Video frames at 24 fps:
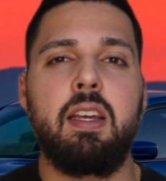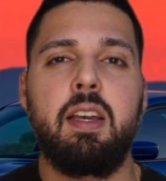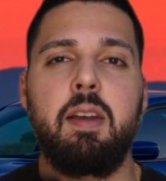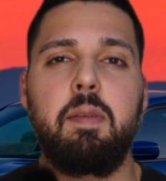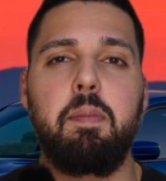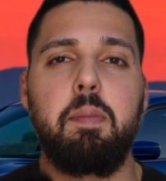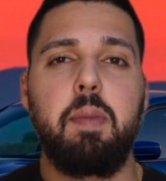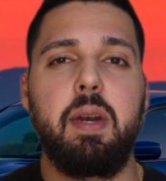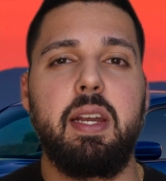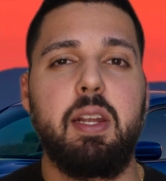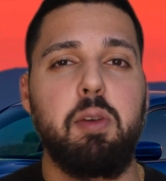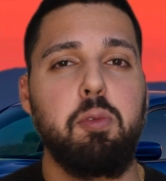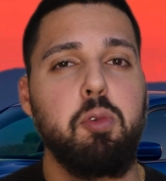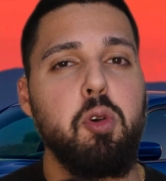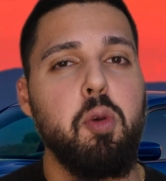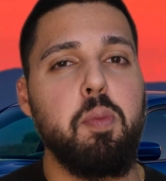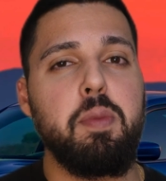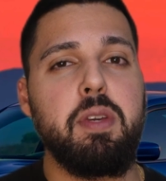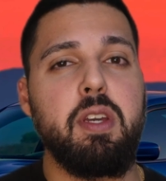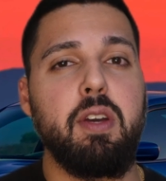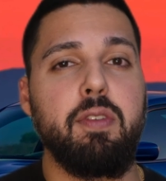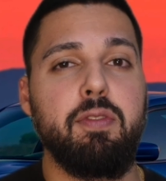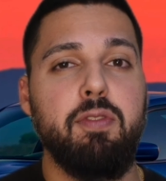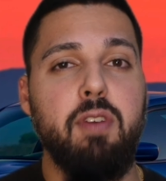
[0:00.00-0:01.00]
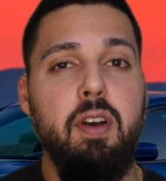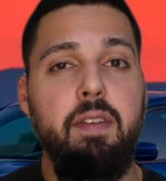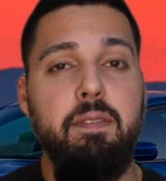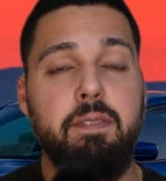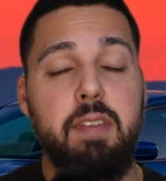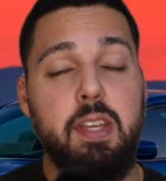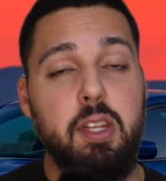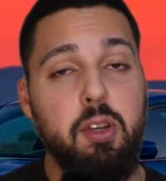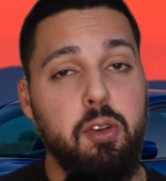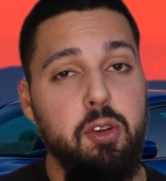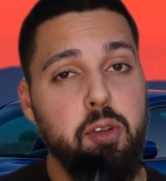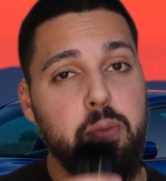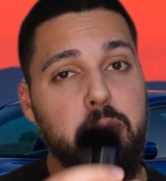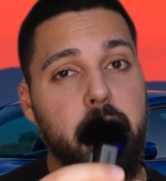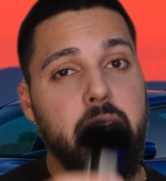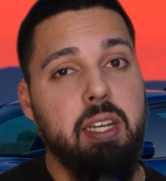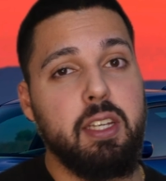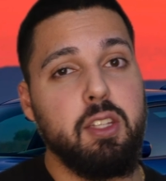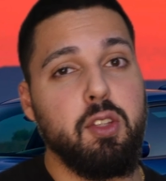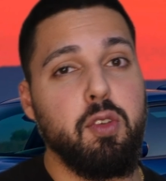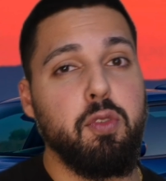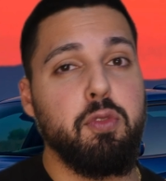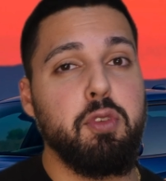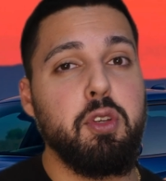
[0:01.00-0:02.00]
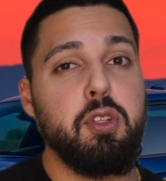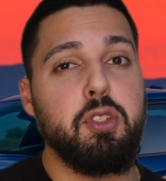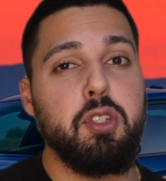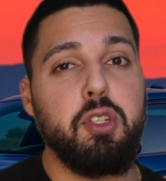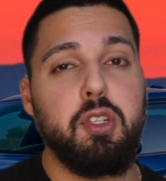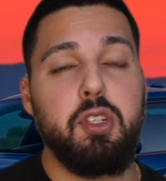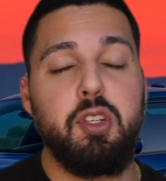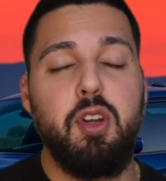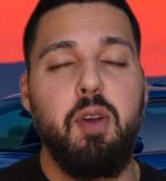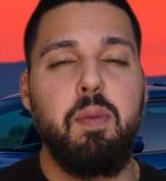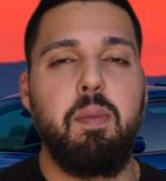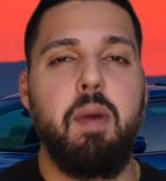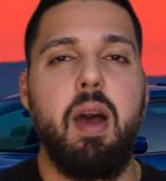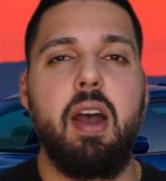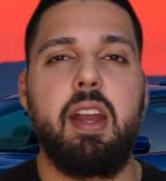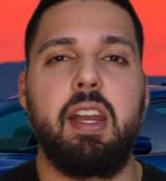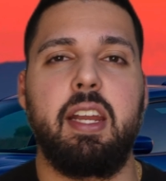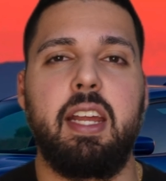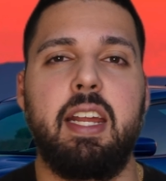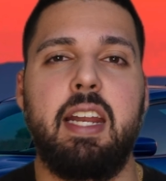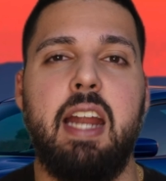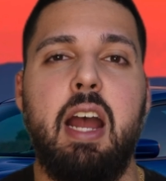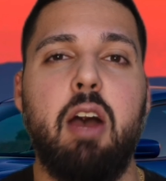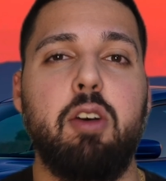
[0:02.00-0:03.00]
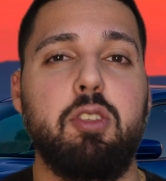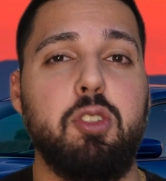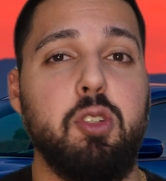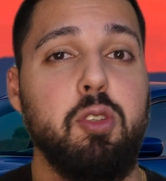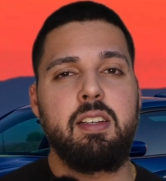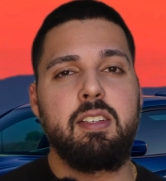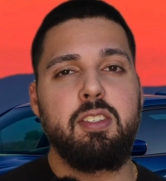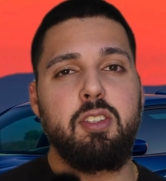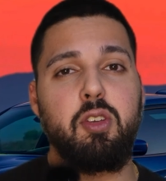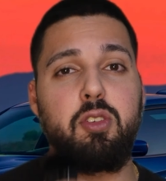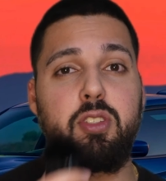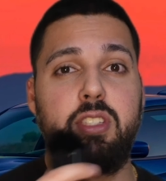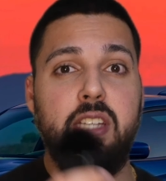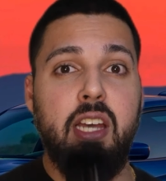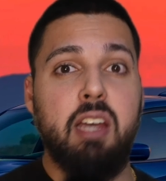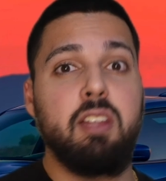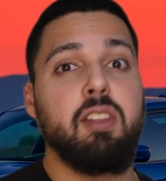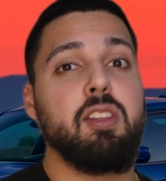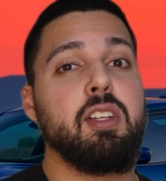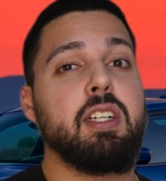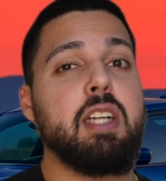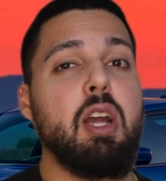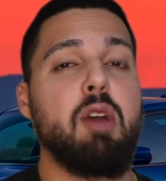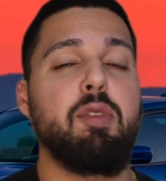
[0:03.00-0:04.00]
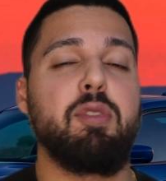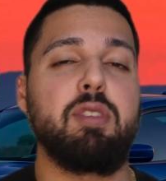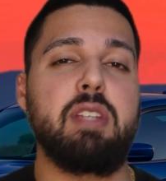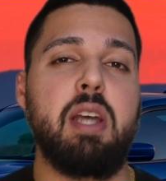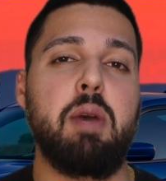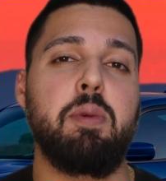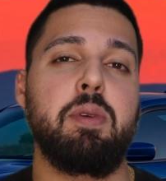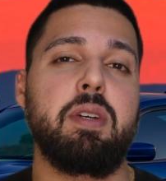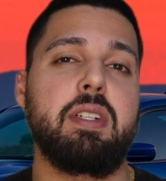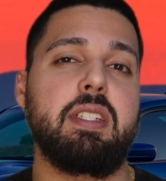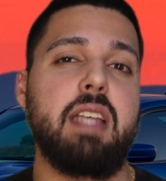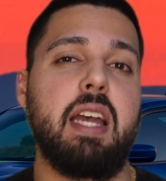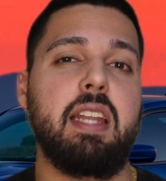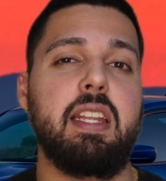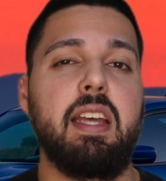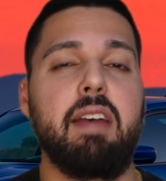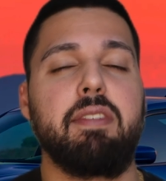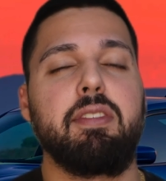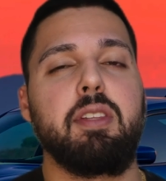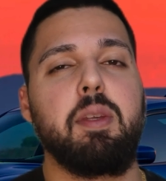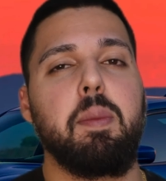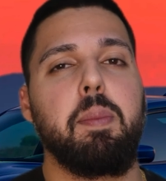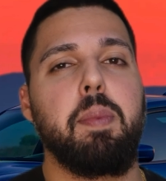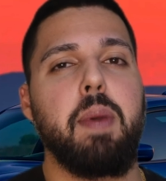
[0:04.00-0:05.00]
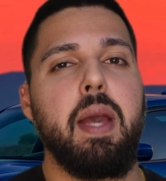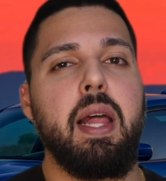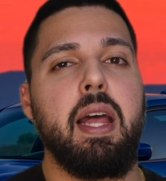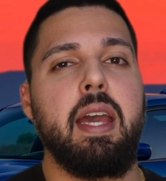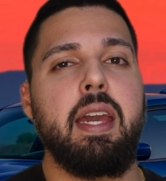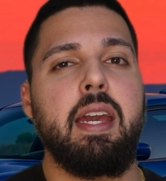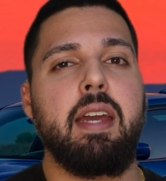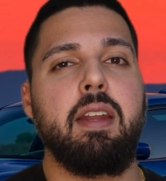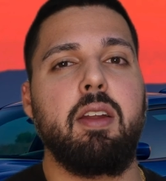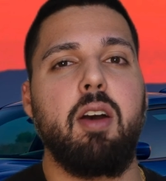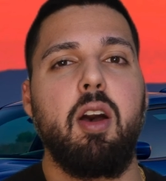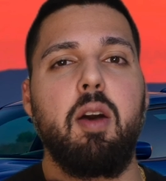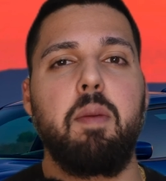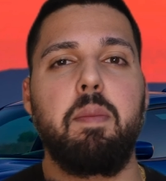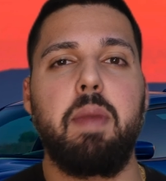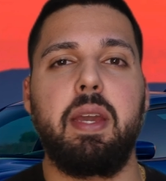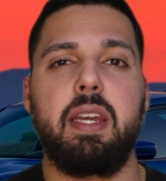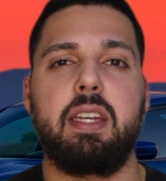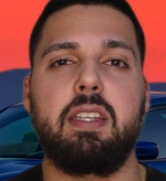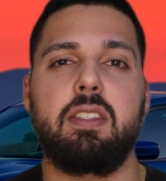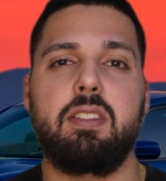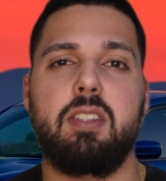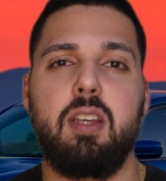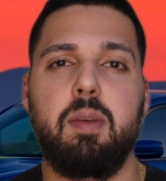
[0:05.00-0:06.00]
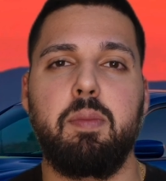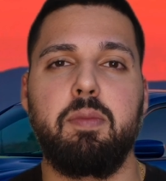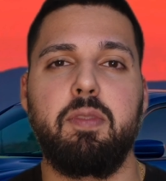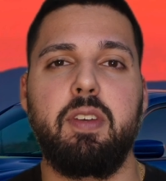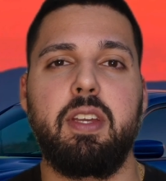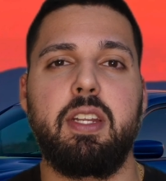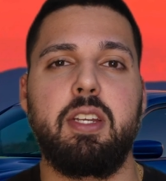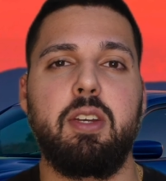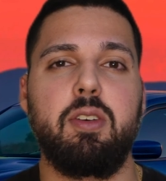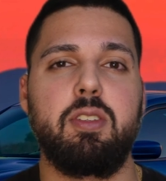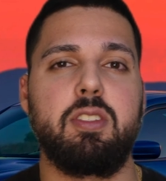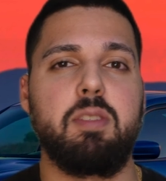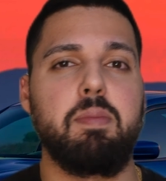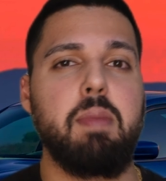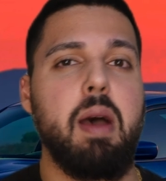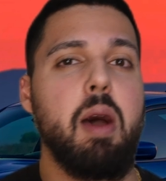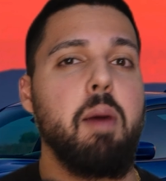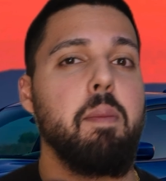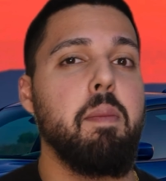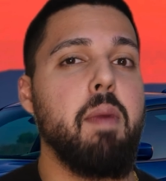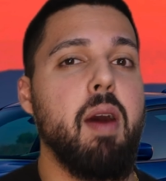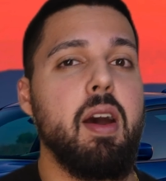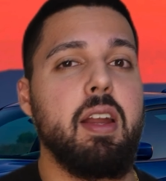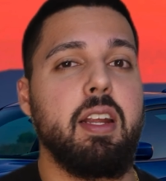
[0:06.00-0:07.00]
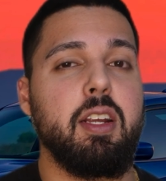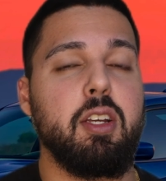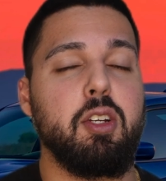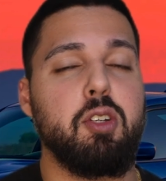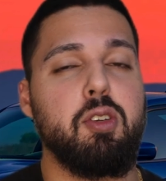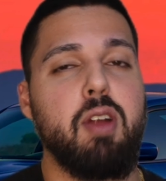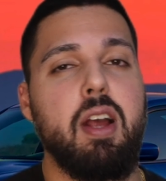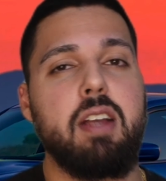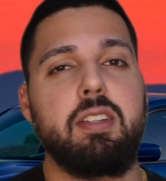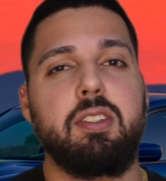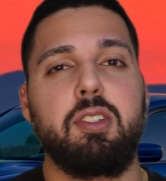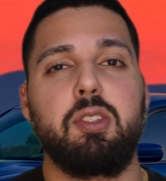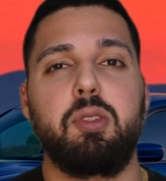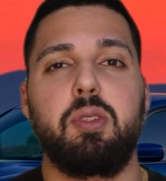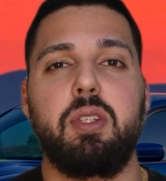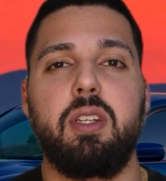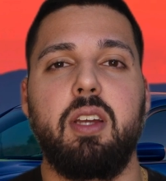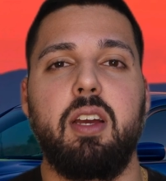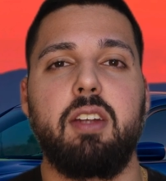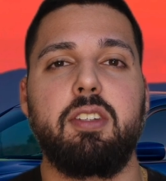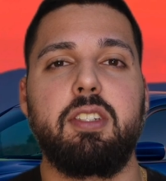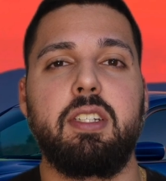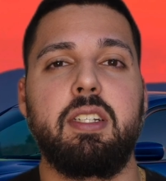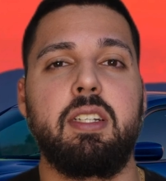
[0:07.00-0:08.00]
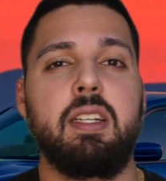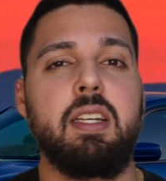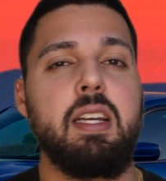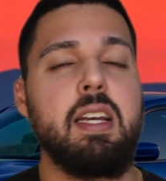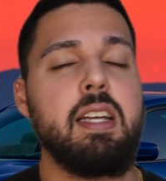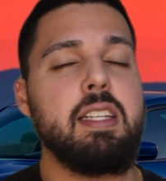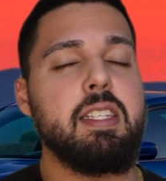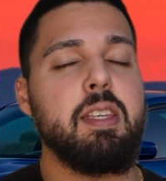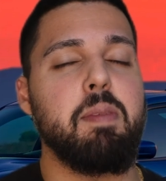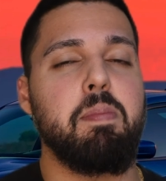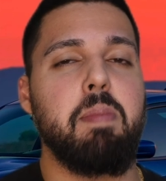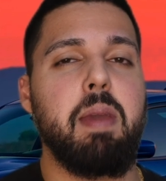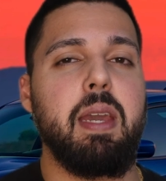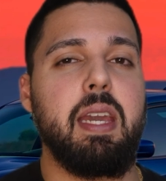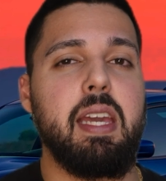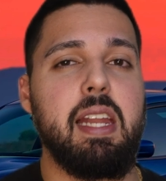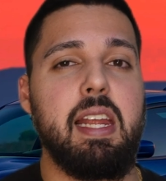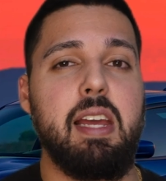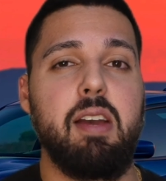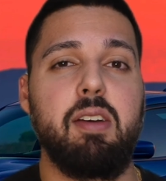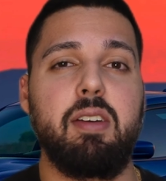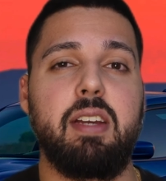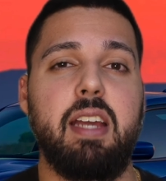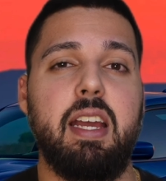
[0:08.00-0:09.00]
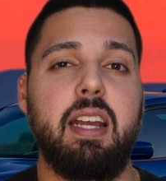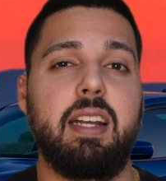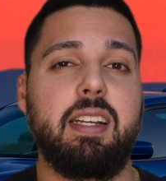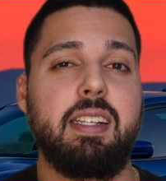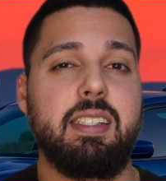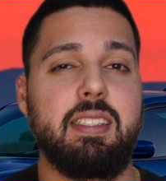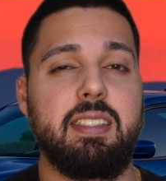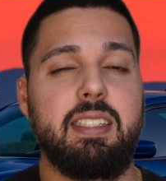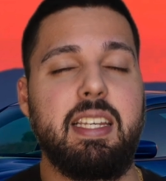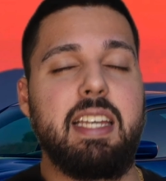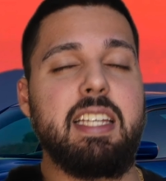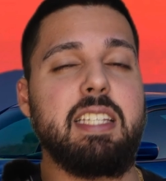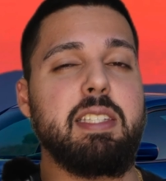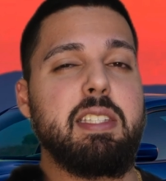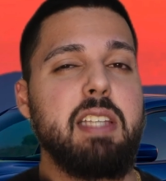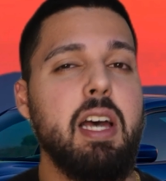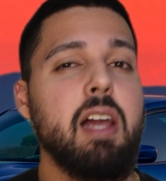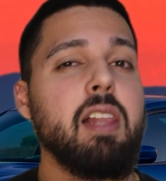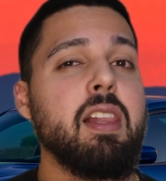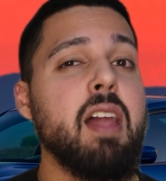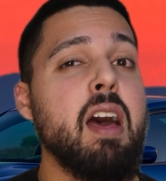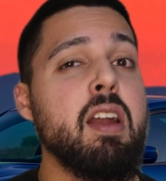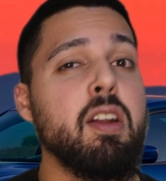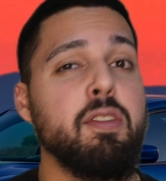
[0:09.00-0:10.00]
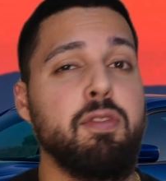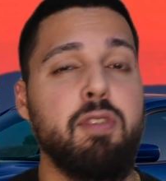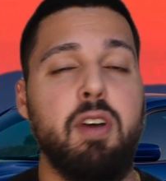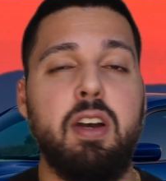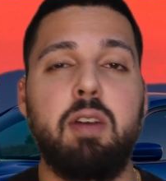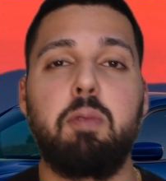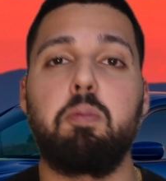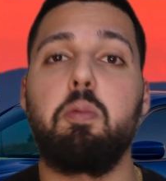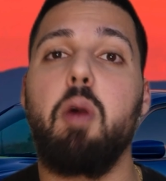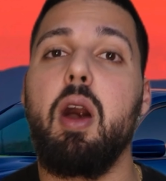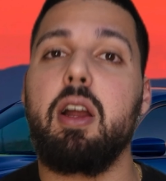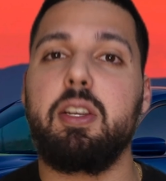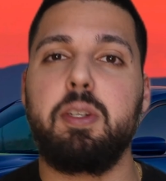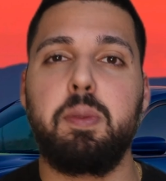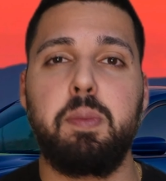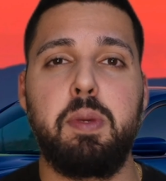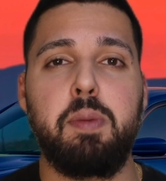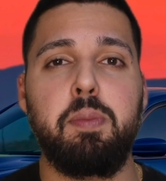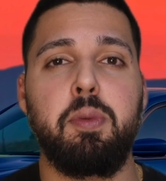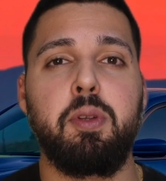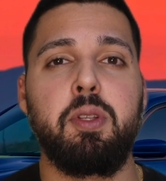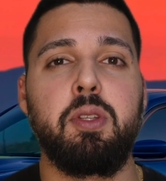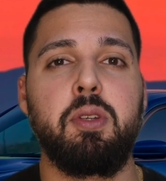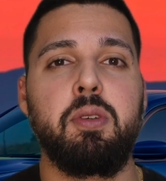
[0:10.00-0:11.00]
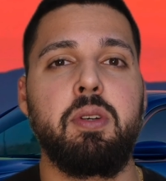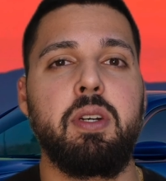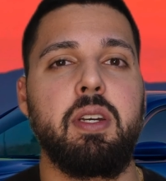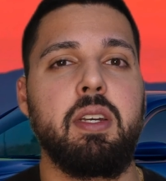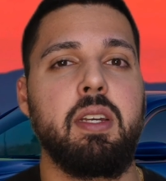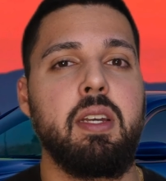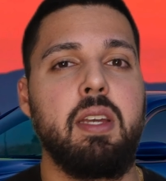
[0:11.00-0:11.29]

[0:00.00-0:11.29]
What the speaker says: but it will be a fun video to make in the future, you know, modding it out. So stay on the lookout for that one, because I definitely plan on making some videos about modding a Chrysler 300 to make it a Hellcat, because it's a lot of fun watching people do it,